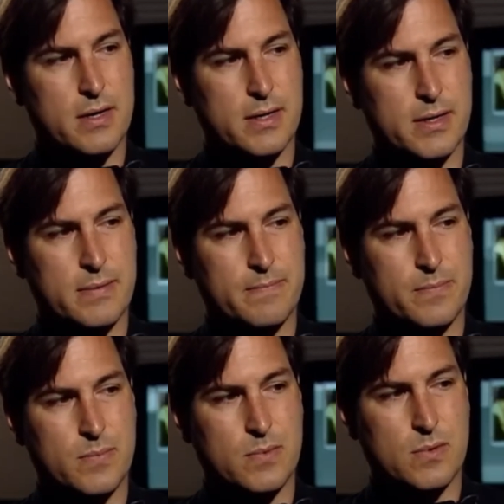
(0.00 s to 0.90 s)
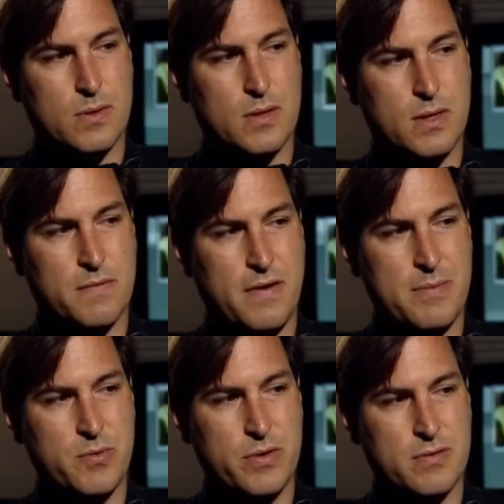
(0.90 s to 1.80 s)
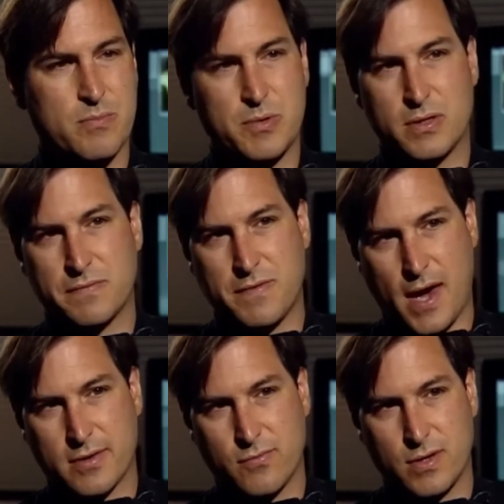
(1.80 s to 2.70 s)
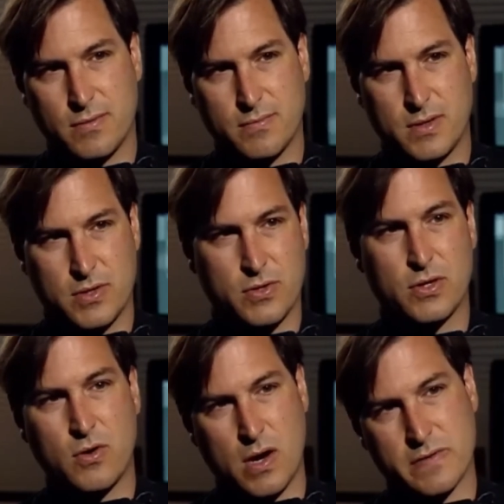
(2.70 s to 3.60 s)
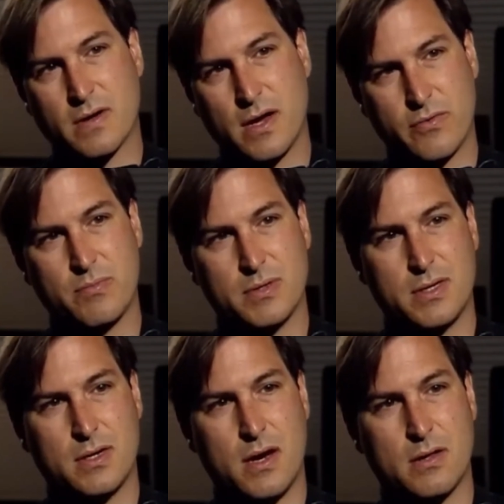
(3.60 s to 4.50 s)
Um, if I'm going to build a factory and it's going to cost $100 million,